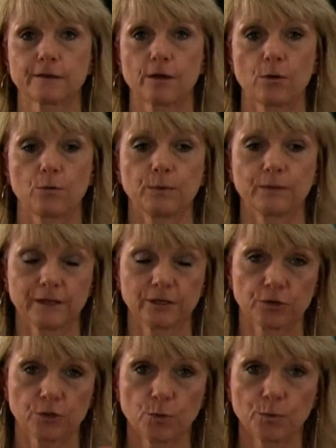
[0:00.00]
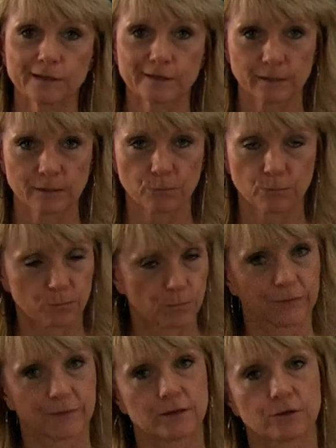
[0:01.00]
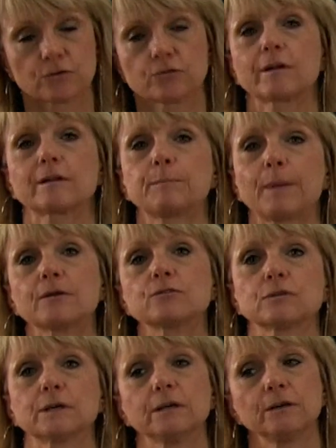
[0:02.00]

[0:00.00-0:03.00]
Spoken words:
So who is within your trust boundary?